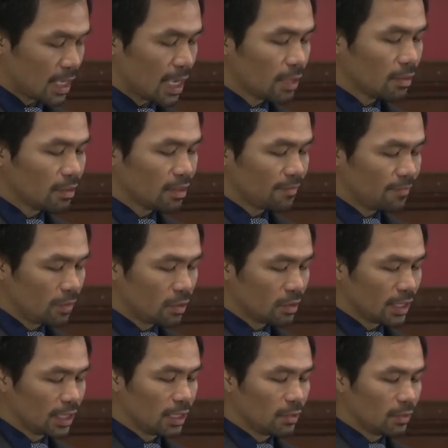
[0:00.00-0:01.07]
I don't
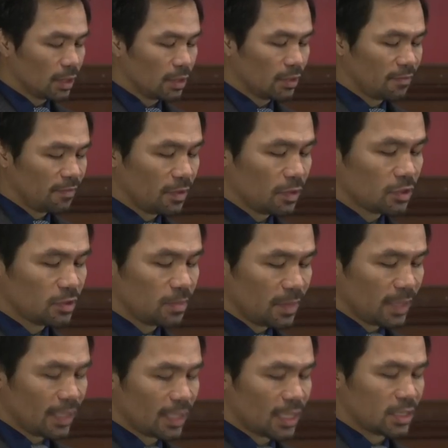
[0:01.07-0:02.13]
fault anyone who views
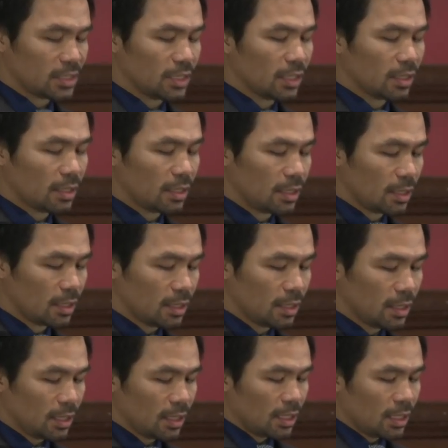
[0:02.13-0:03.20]
me as
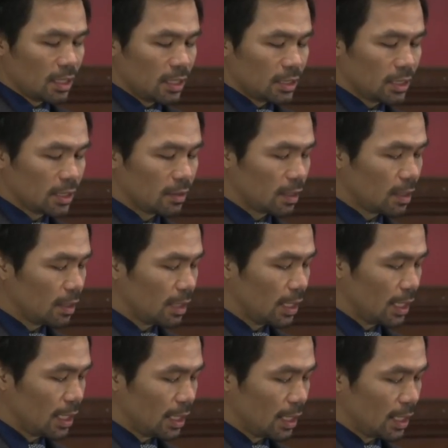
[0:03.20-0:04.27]

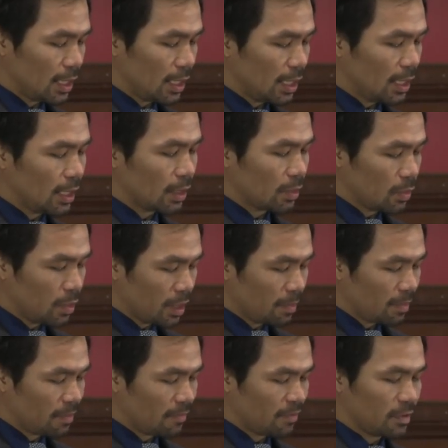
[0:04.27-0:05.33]
singularly
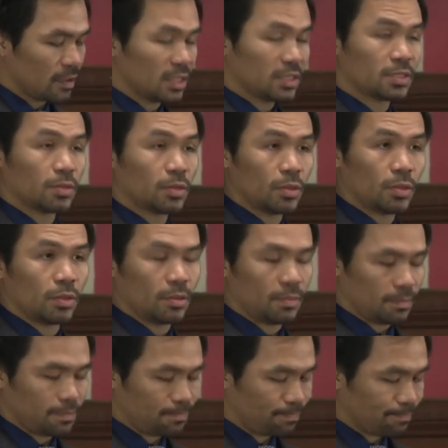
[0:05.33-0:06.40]
ill-equipped for this role.
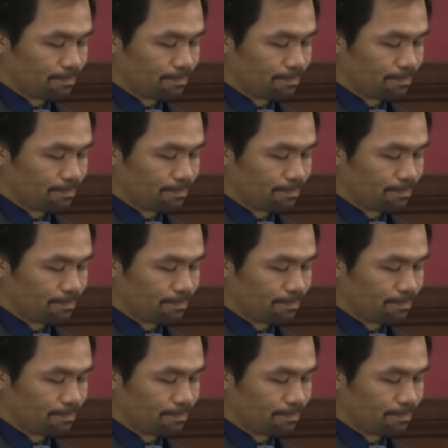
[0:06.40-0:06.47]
